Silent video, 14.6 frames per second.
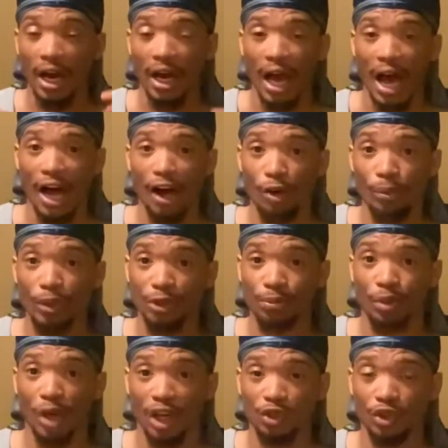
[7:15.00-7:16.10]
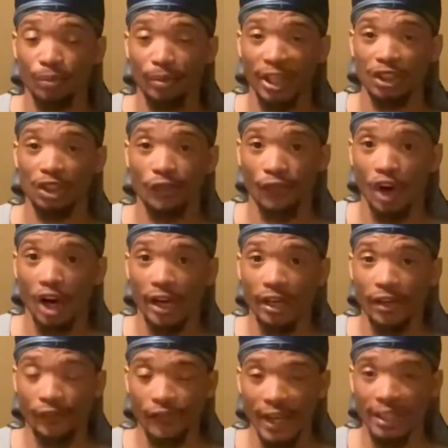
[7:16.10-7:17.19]
how much progress we made so far,
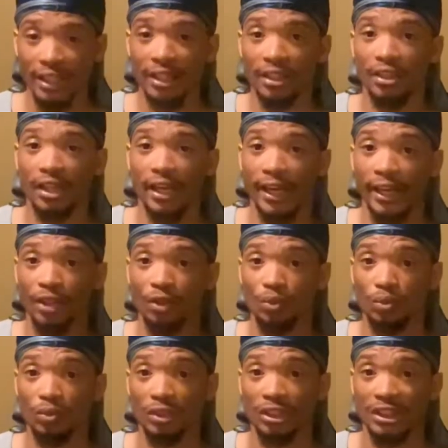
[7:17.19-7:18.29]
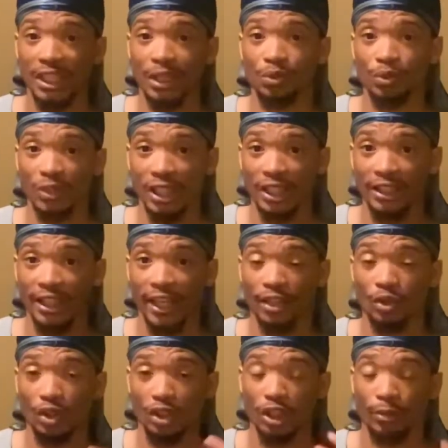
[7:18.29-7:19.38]
if any, and steps we need to take in
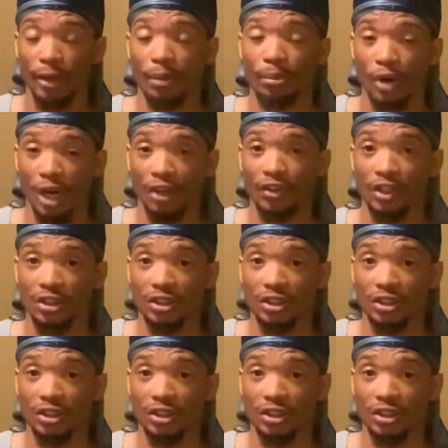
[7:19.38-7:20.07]
order to make progress.